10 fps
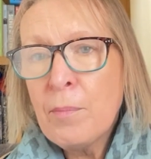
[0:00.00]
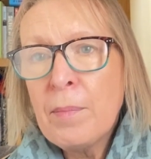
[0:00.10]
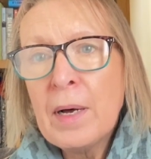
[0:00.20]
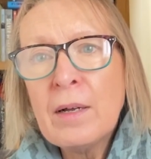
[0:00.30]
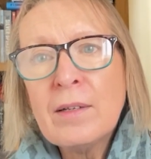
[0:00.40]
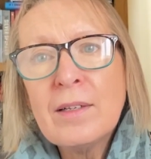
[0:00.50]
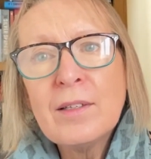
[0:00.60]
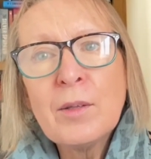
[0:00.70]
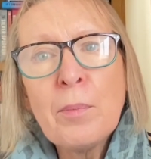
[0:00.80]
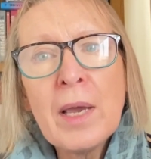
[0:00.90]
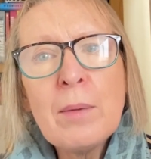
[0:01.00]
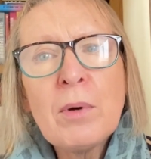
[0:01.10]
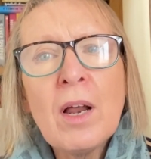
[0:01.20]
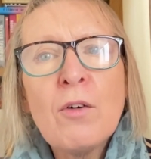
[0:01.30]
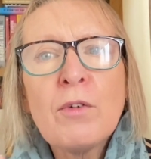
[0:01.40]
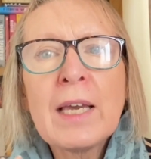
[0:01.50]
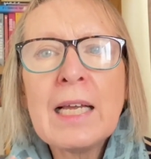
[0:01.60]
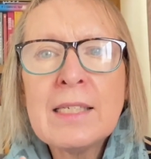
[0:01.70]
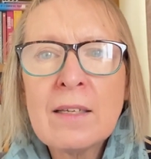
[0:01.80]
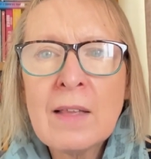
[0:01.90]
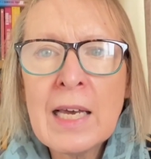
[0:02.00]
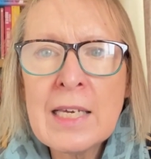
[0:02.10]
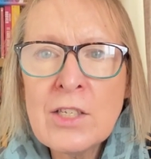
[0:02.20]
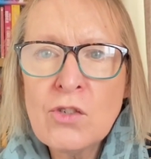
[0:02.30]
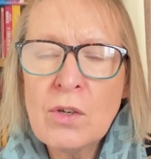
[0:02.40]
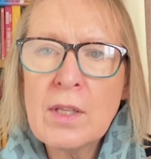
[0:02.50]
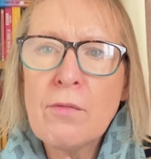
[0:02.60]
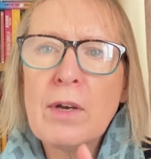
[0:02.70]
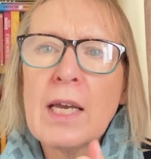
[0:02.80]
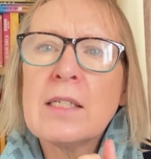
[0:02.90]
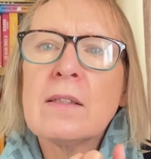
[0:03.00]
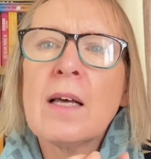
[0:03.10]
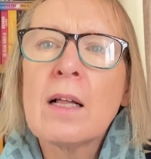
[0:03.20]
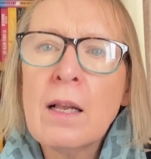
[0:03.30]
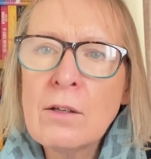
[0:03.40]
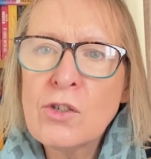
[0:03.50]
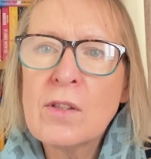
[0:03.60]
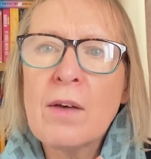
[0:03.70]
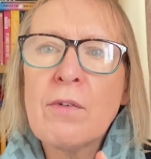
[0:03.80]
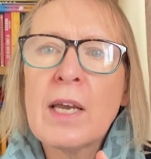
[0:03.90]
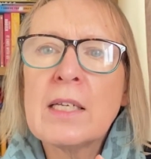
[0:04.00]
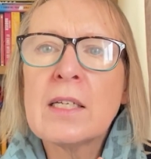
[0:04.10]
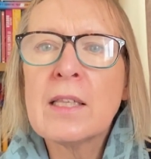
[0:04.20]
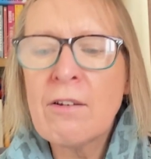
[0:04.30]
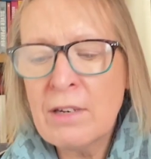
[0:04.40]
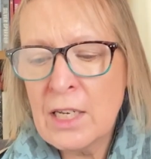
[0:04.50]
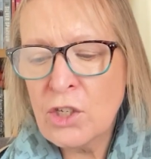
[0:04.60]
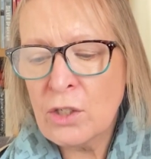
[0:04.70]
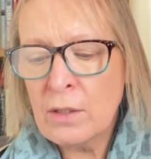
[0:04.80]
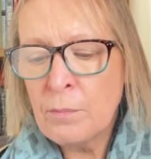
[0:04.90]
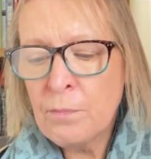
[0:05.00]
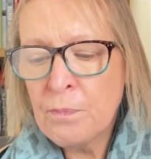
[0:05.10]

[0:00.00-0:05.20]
But the people are forgetting their history, they're forgetting their culture, they're forgetting their religion.